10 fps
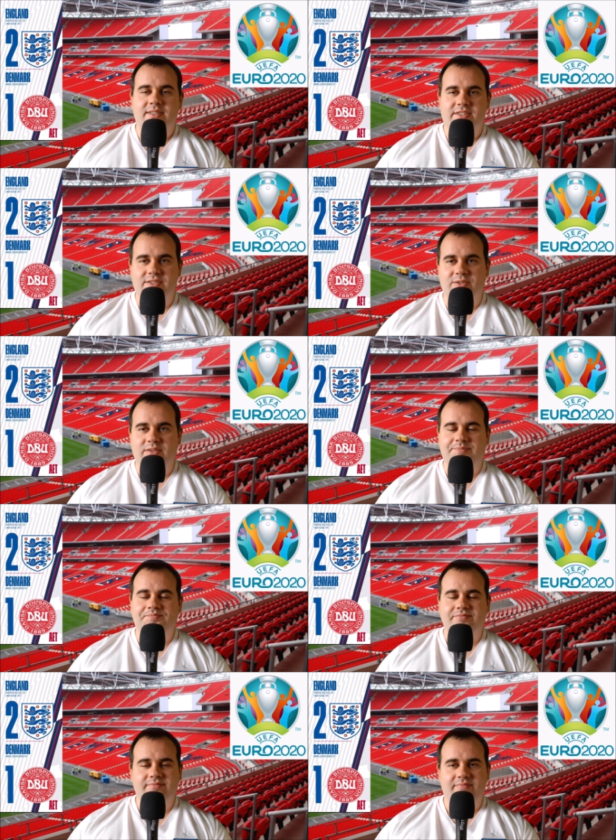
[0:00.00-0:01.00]
So
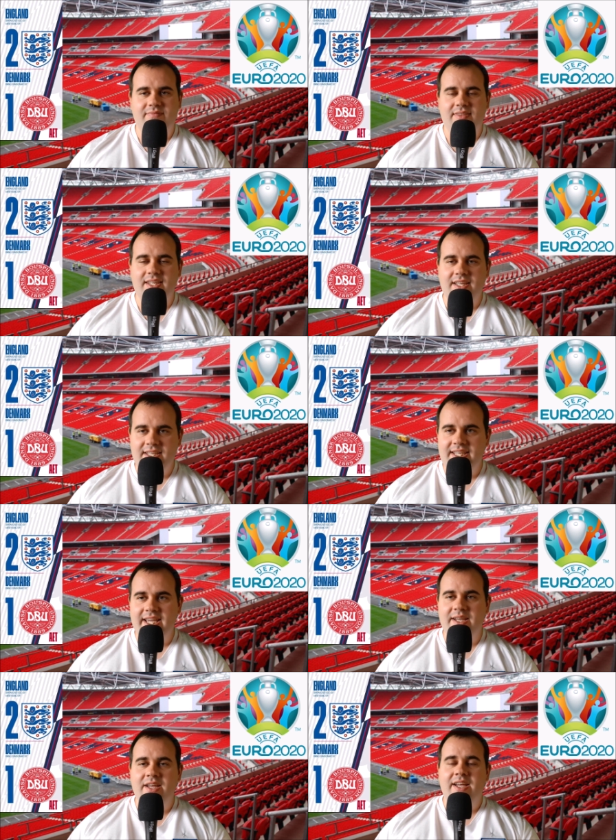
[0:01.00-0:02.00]

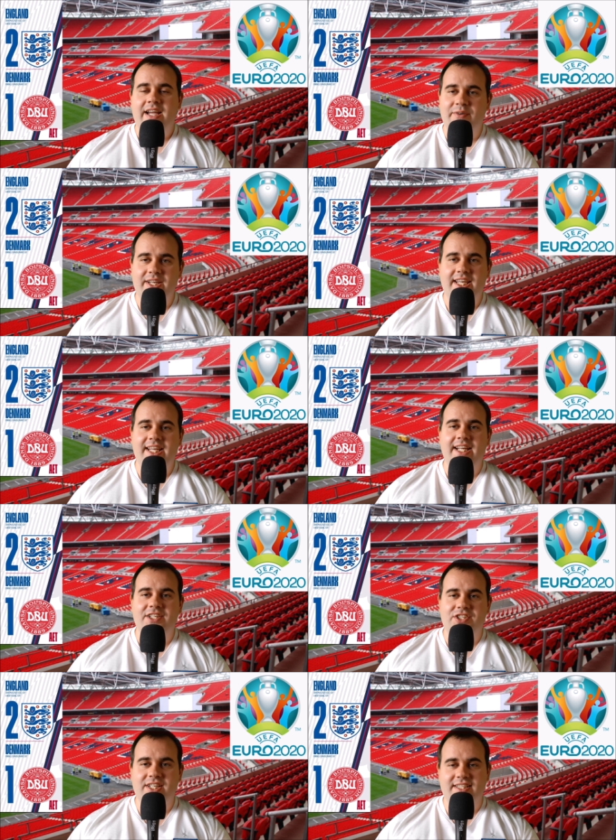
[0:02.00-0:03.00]
yeah, Harry Kane
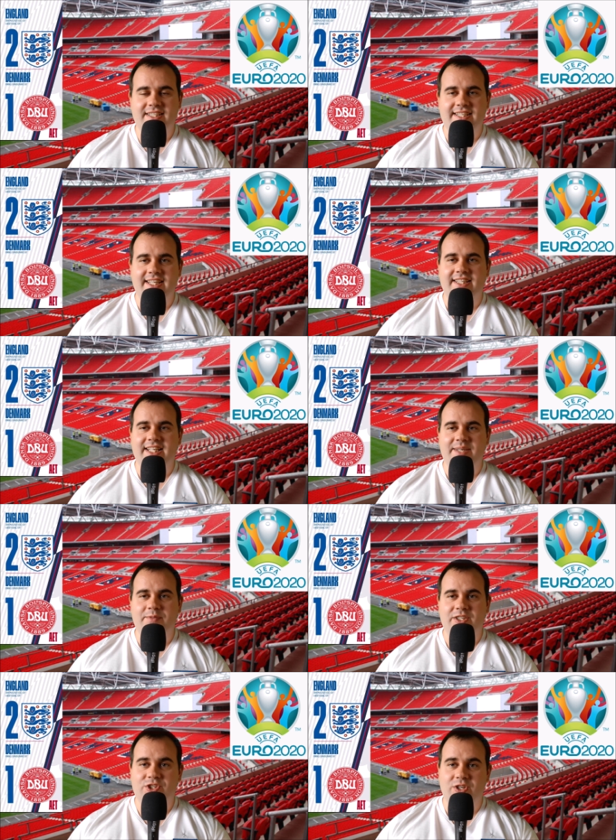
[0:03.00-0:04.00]
had a chance to take the
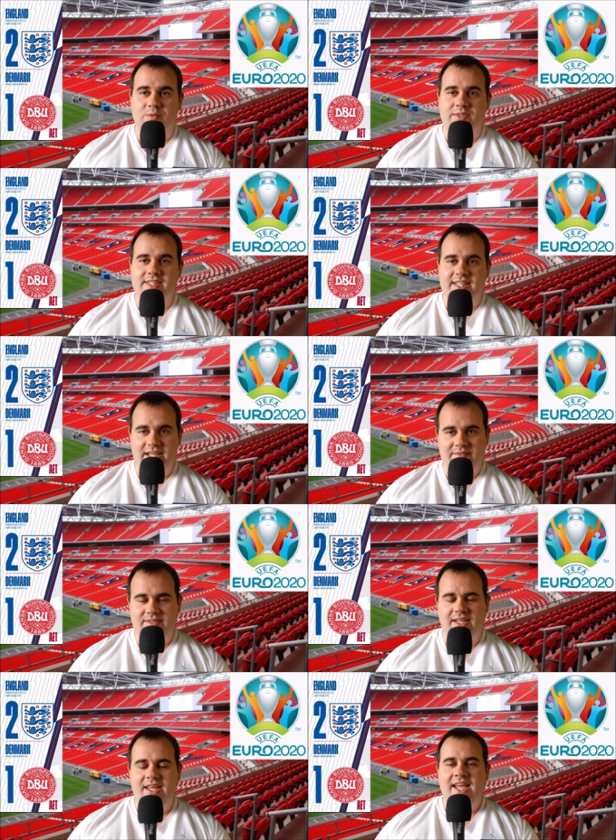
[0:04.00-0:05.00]
lead, but his shot was
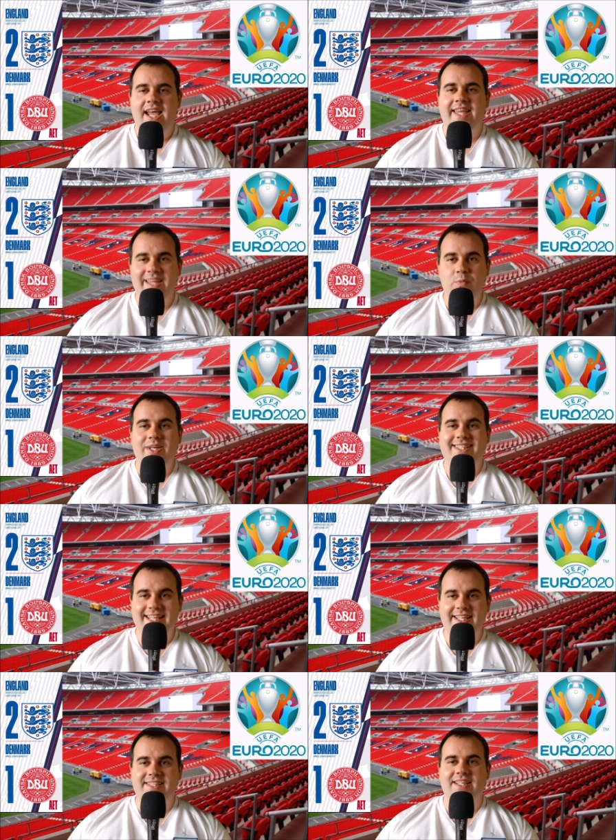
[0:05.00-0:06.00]
saved, and then we
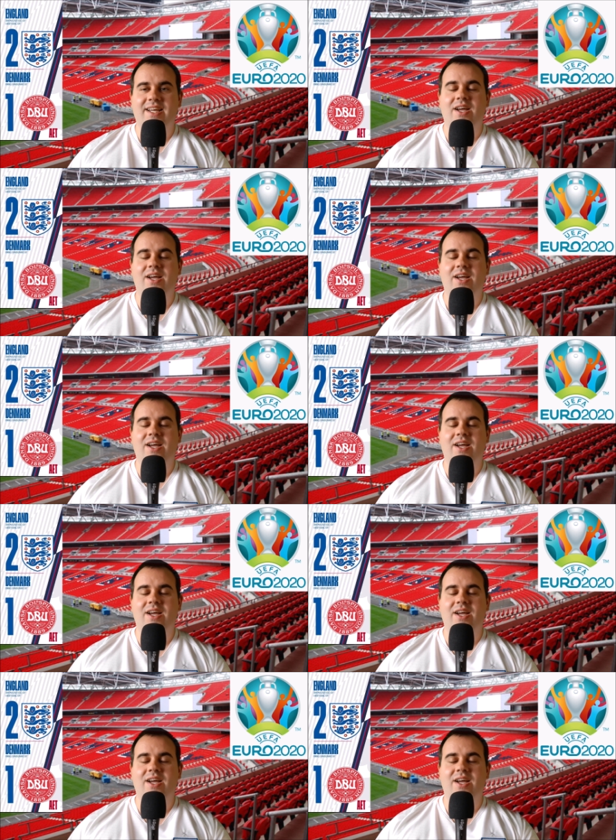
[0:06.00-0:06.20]
did